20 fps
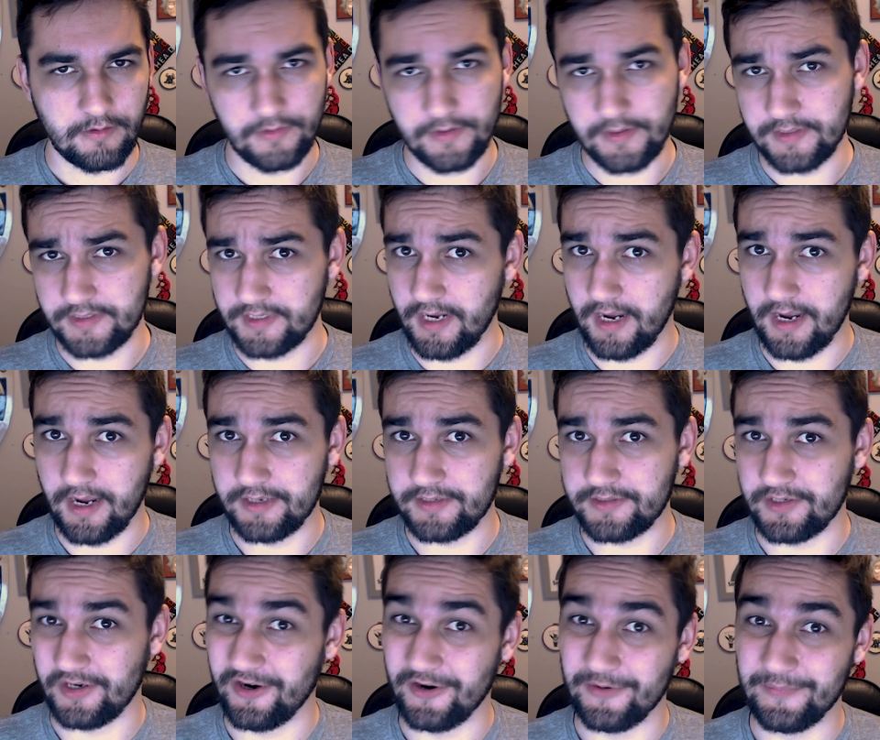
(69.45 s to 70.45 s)
These
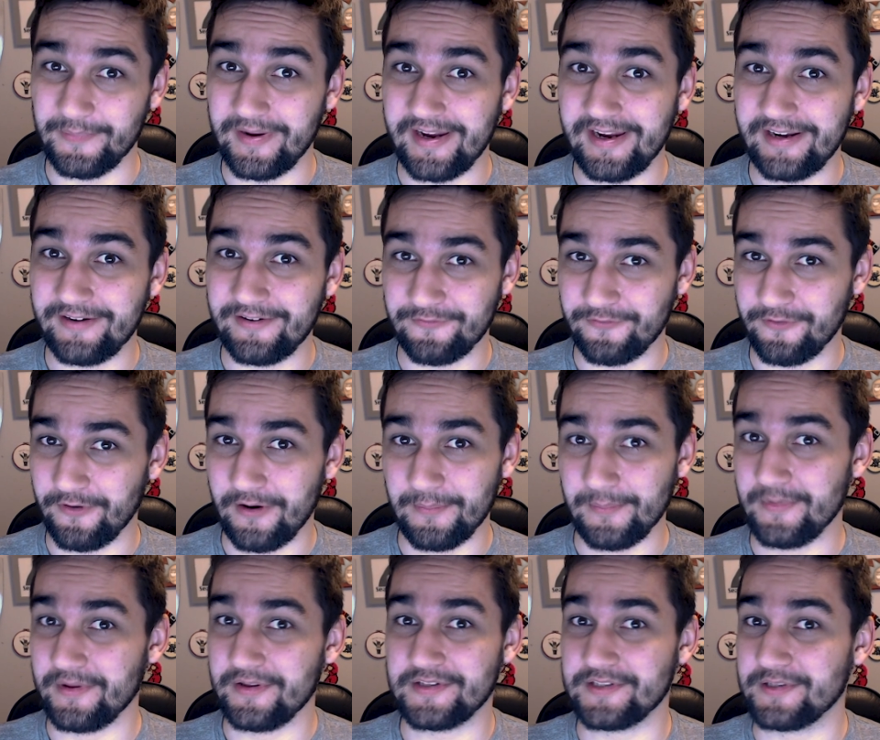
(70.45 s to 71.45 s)
guys are made
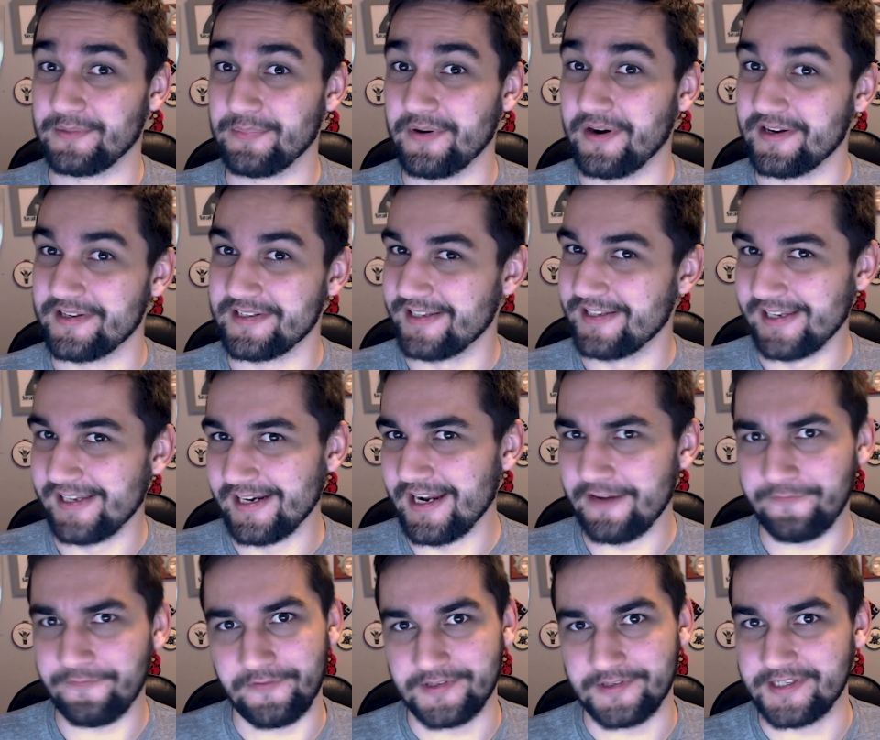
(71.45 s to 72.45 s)
from, surprisingly
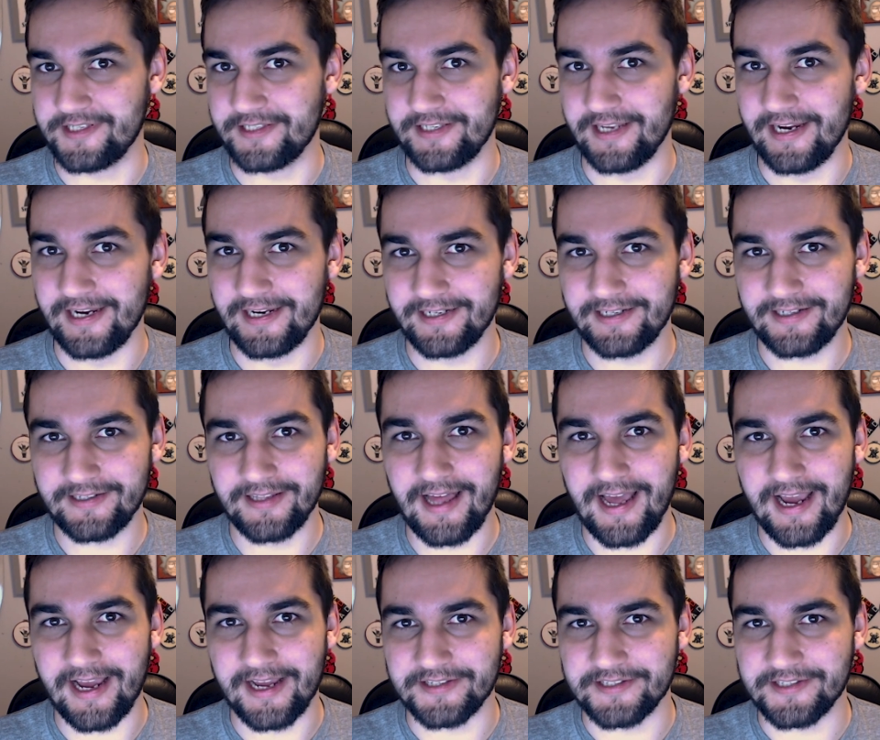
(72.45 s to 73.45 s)
enough, stained
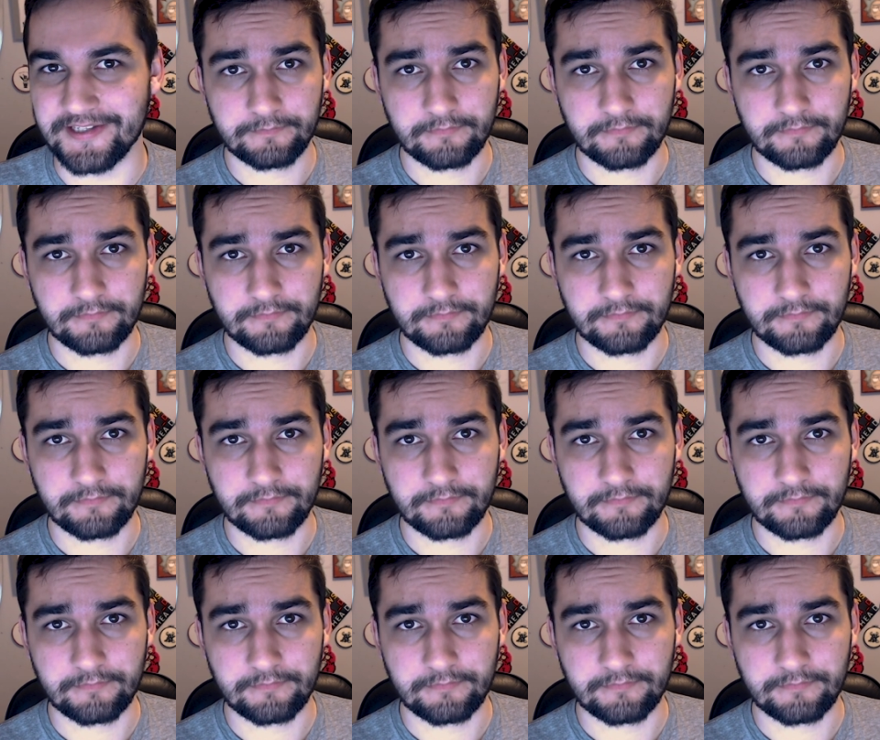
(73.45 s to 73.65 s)
glass,